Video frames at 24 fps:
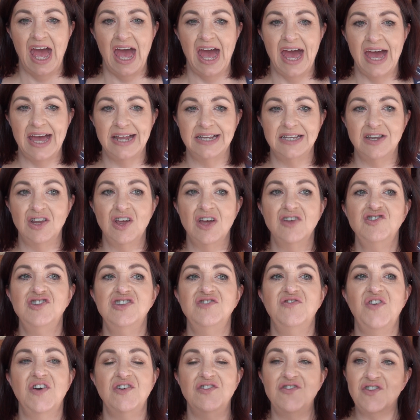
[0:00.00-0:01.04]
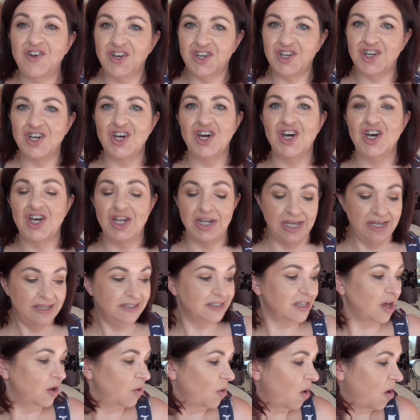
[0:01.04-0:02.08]
and she's very, very curly.
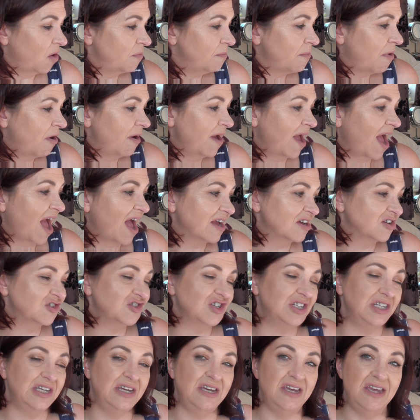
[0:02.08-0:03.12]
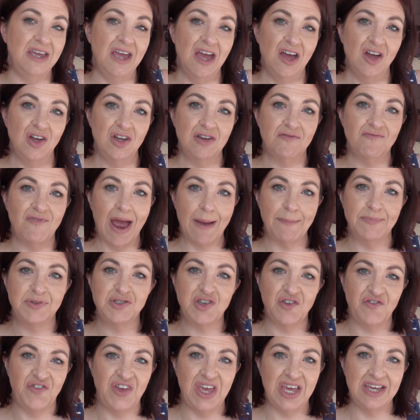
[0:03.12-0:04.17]
So I might actually wrap
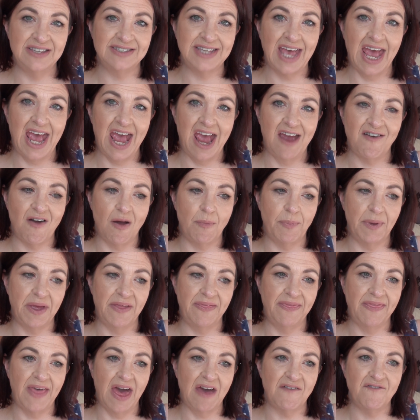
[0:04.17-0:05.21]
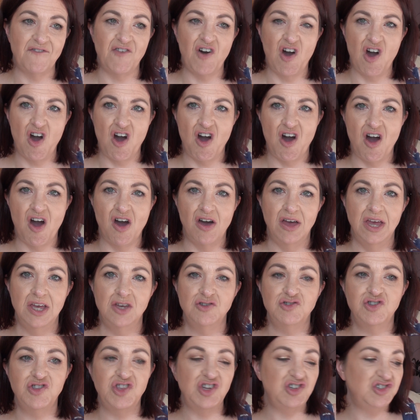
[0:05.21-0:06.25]
Sophia's hair up in that for her
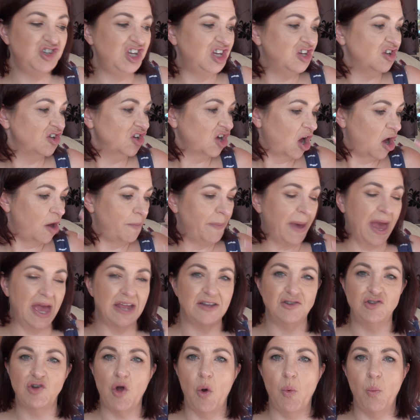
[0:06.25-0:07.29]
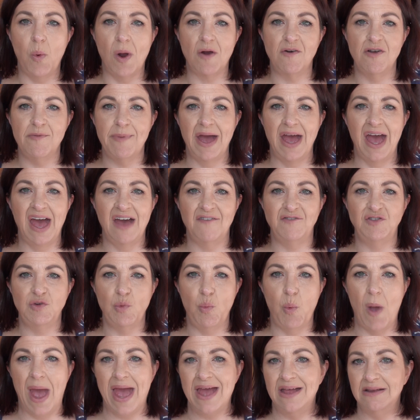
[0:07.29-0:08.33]
so that she can go to bed and not worry about having a
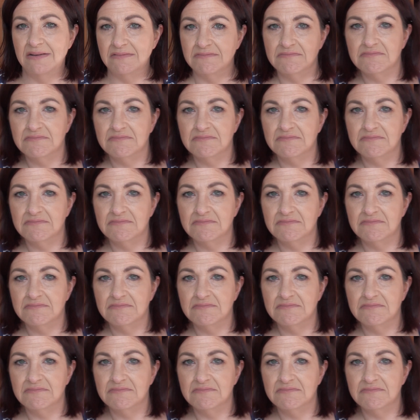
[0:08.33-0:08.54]
wet